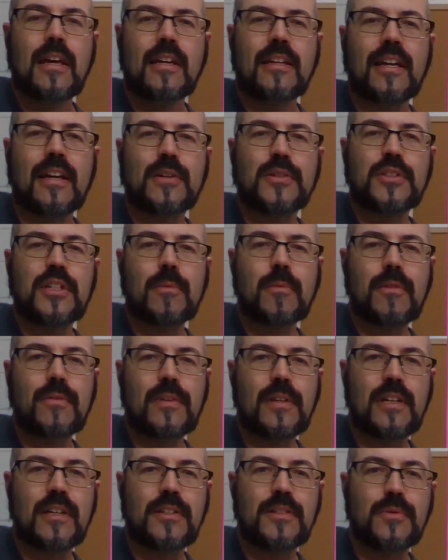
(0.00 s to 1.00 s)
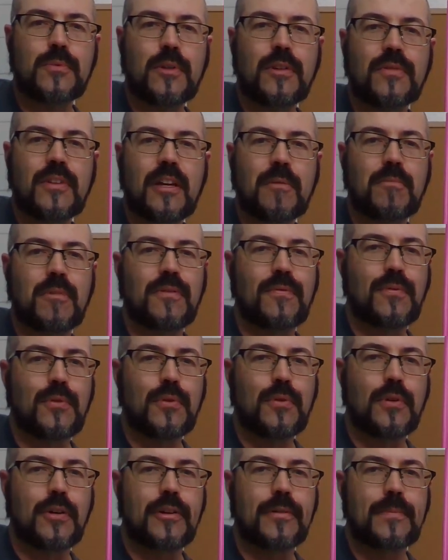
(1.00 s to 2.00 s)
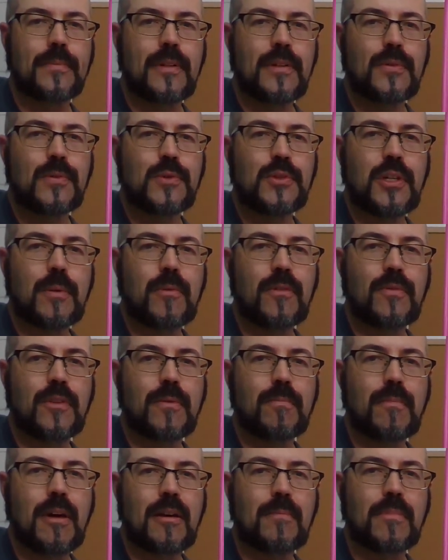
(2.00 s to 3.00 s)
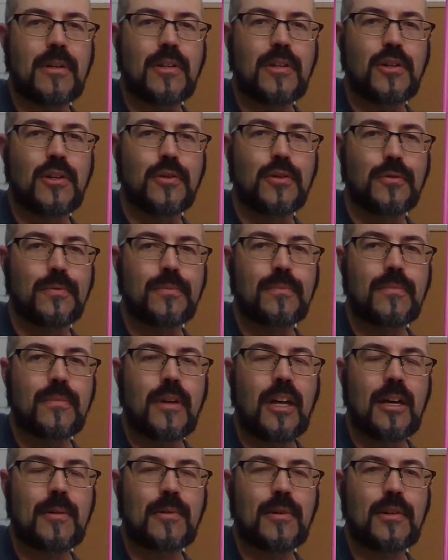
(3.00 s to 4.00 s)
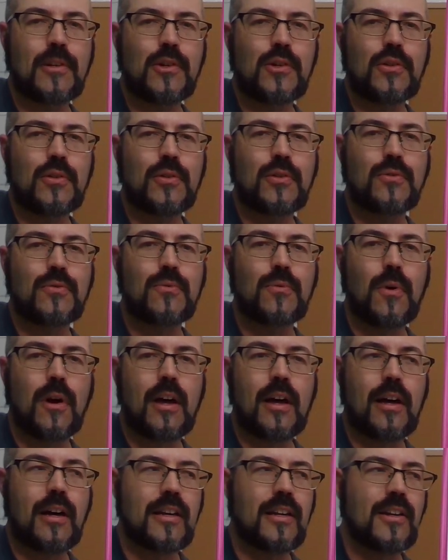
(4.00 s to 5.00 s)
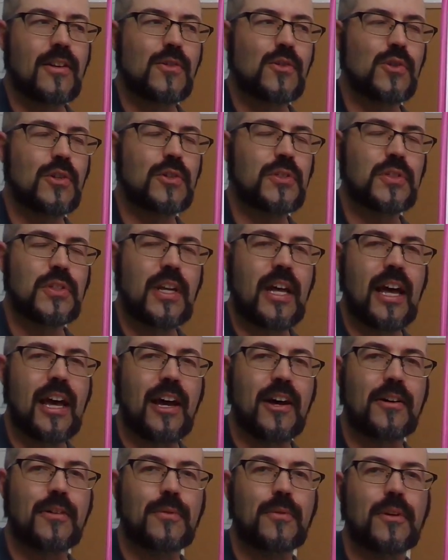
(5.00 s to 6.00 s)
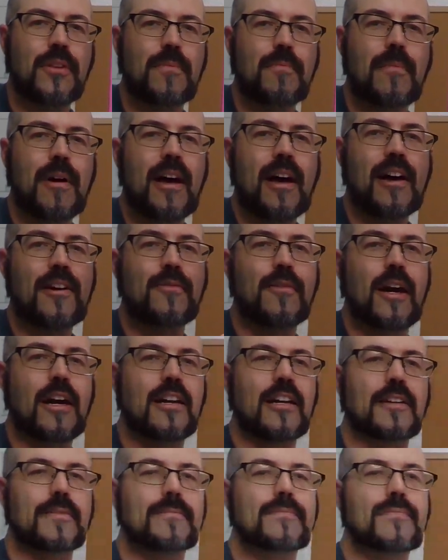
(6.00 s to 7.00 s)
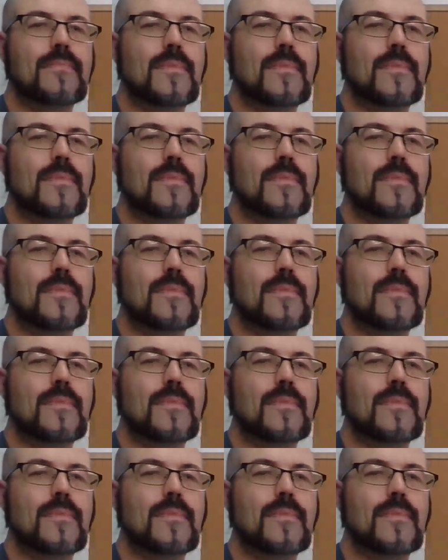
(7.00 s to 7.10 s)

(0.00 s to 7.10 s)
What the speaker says: Now, some of these we've done before. Some of them might be new. I'm going to show you one just now with my writing.